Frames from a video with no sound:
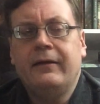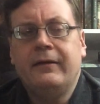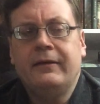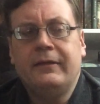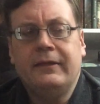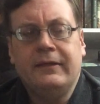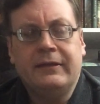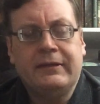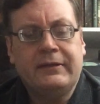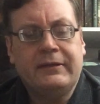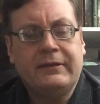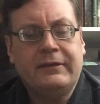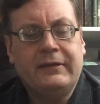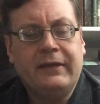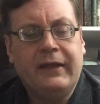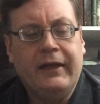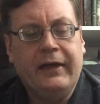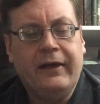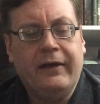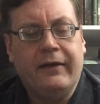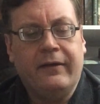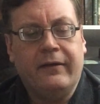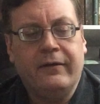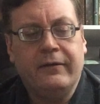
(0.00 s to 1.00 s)
this
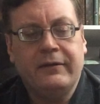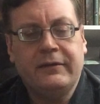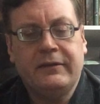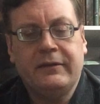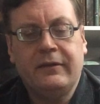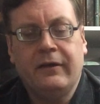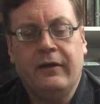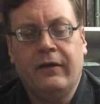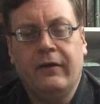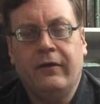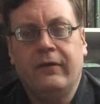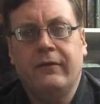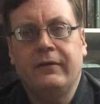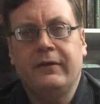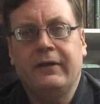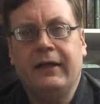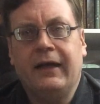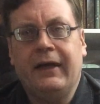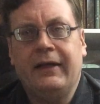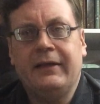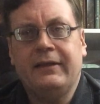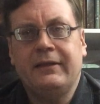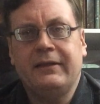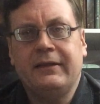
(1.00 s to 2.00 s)
tale? So
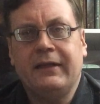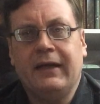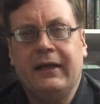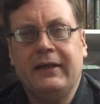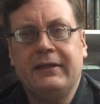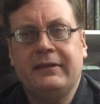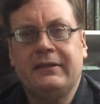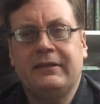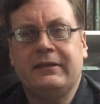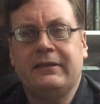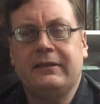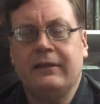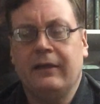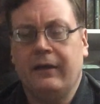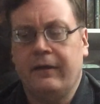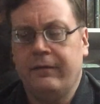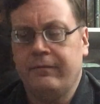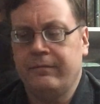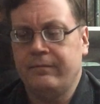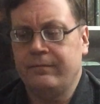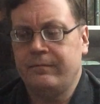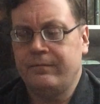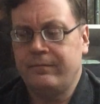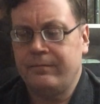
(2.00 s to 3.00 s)
that's
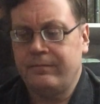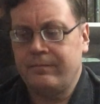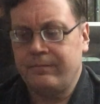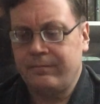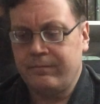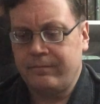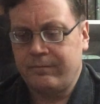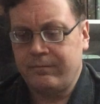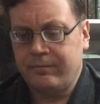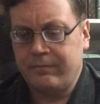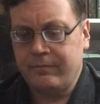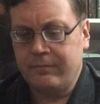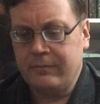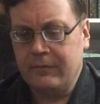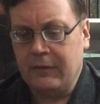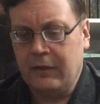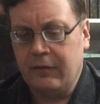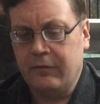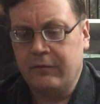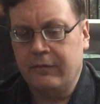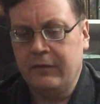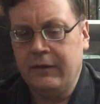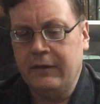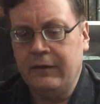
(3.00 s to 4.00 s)

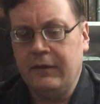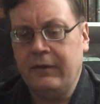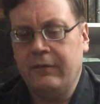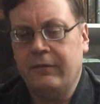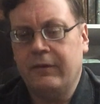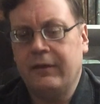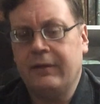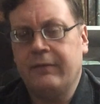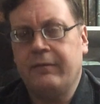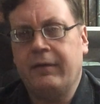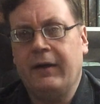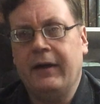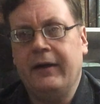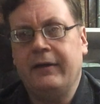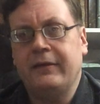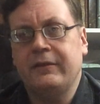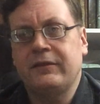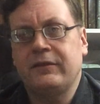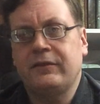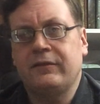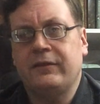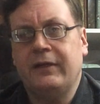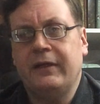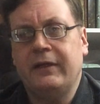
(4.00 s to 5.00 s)
really one of
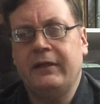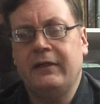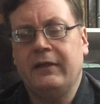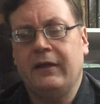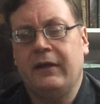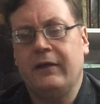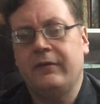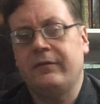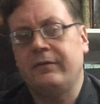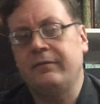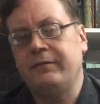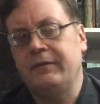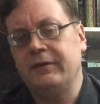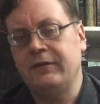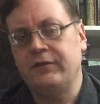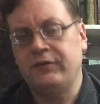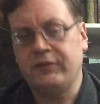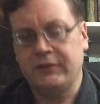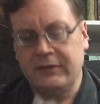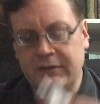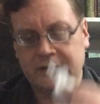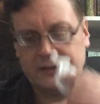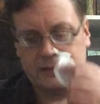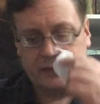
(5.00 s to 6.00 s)
Pyle's great
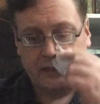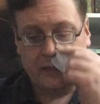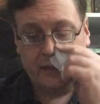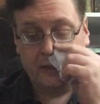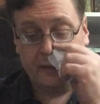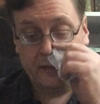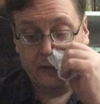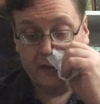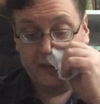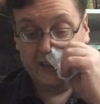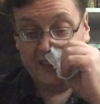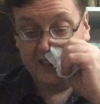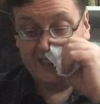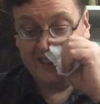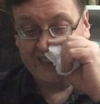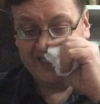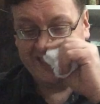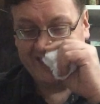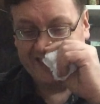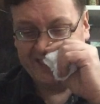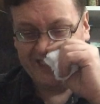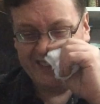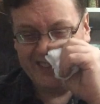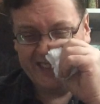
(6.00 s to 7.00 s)
contributions. There
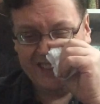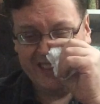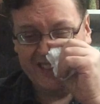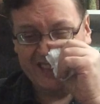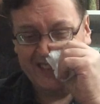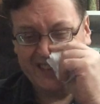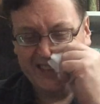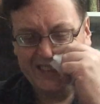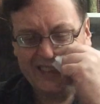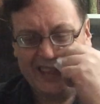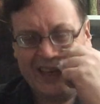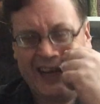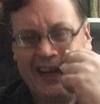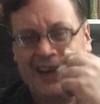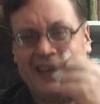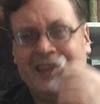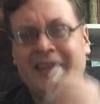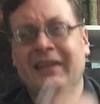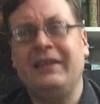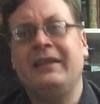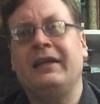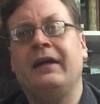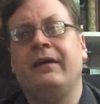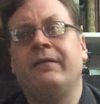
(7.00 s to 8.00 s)
is
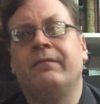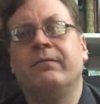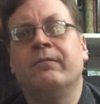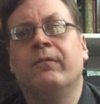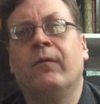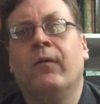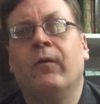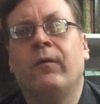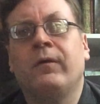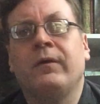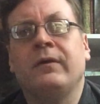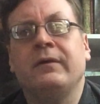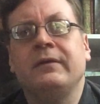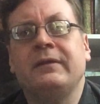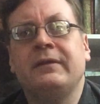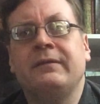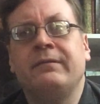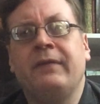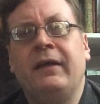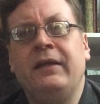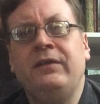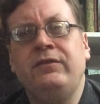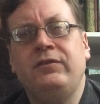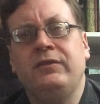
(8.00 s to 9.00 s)
adding that moral
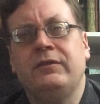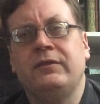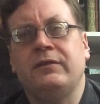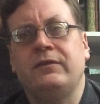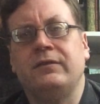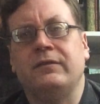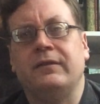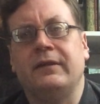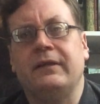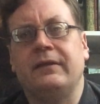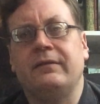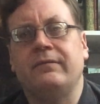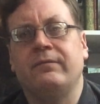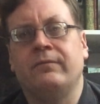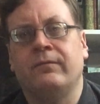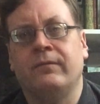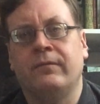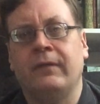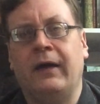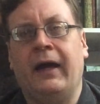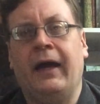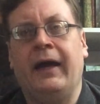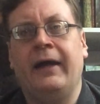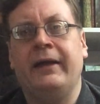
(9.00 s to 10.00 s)
dimension to it,
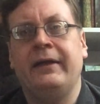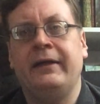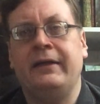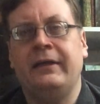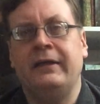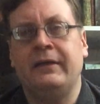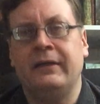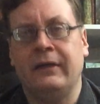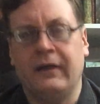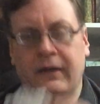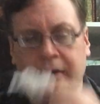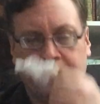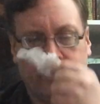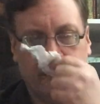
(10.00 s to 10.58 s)
adding